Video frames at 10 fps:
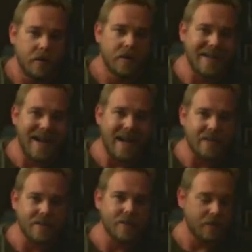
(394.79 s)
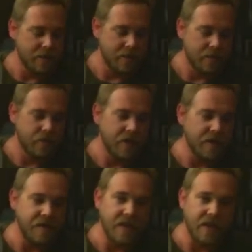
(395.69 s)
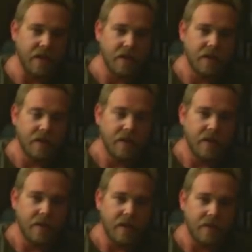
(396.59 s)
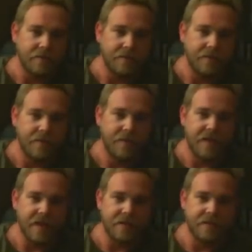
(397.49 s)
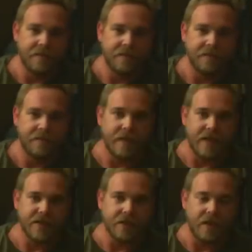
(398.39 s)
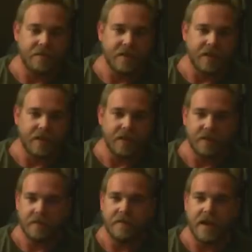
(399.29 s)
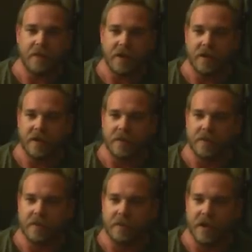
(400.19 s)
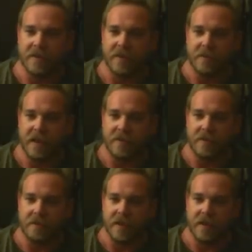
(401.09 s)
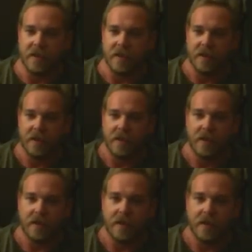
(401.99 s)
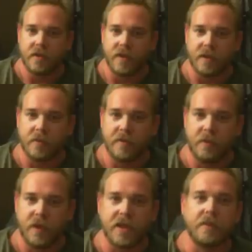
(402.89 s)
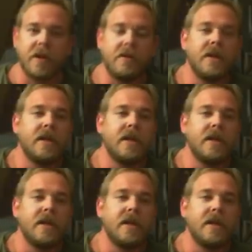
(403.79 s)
Cons. The thin nature of the fabric. I think we turn the brightness up now since I'm not trying to prove a point. There we go.